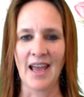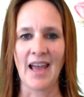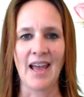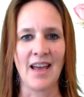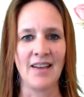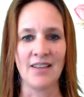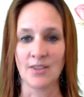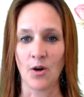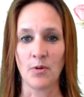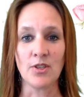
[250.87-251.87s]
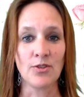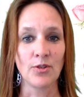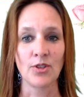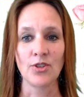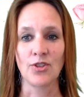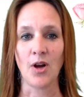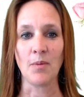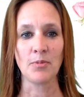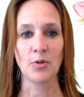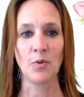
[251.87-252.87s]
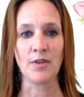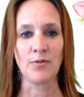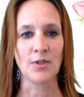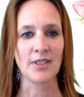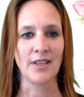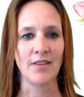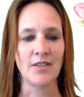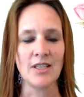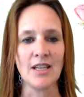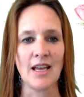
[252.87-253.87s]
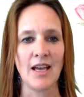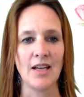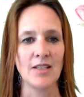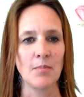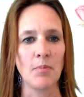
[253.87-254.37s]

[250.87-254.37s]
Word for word: And as always, you can shop 24-7 at